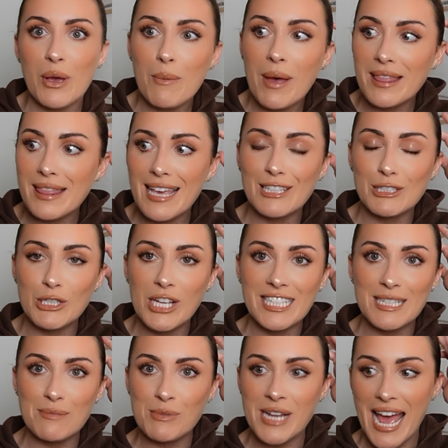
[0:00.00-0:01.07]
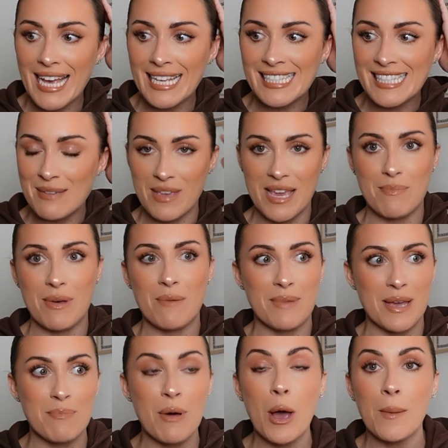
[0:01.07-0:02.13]
So I went there and she ended up texting me
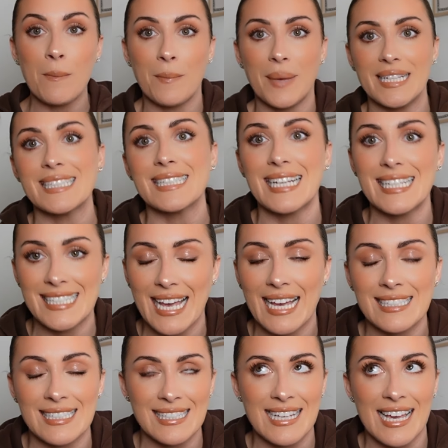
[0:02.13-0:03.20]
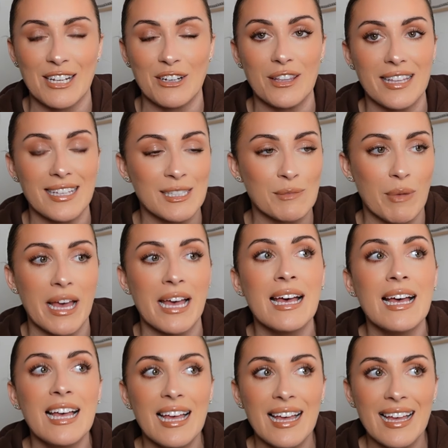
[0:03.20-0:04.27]
about my appointment. And I t I didn't tell her this, but